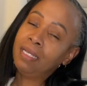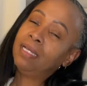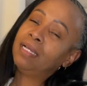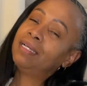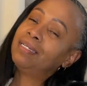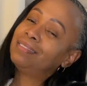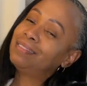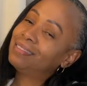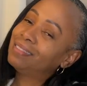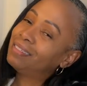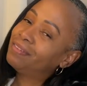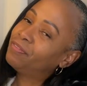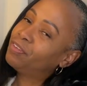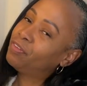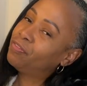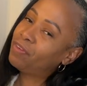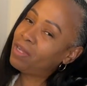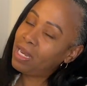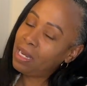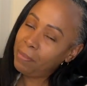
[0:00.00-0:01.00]
Because if
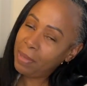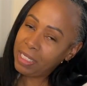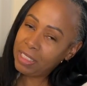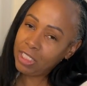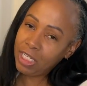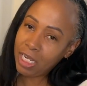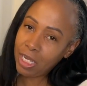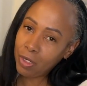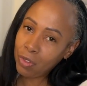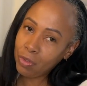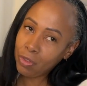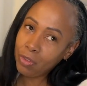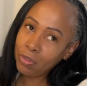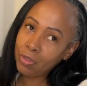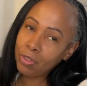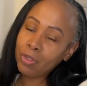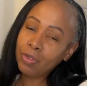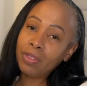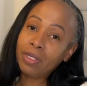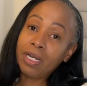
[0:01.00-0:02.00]
you follow my channel, you
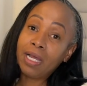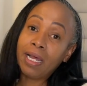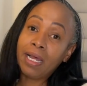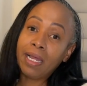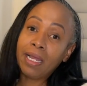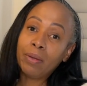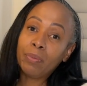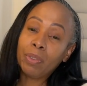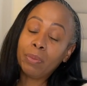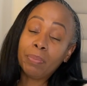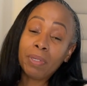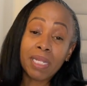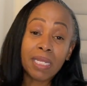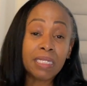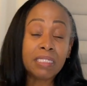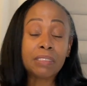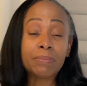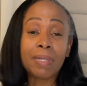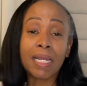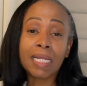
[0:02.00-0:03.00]
know that I
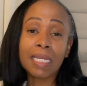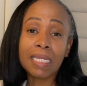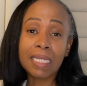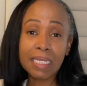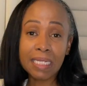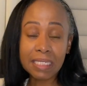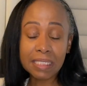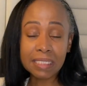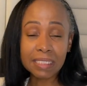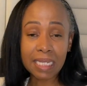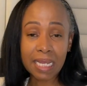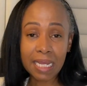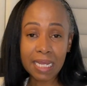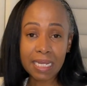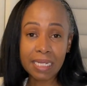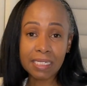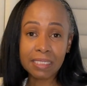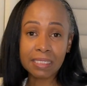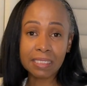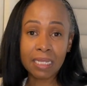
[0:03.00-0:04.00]
replaced my king
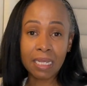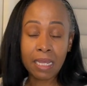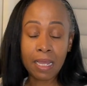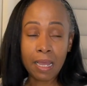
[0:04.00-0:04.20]
size,